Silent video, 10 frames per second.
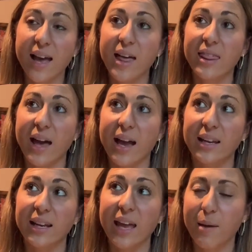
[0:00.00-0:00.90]

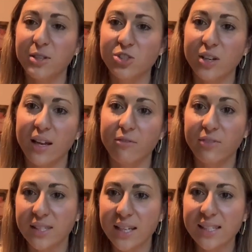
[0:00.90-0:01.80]
than chemistry and
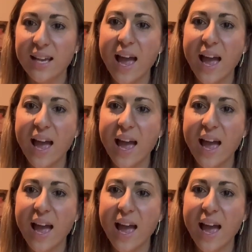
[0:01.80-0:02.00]
physics.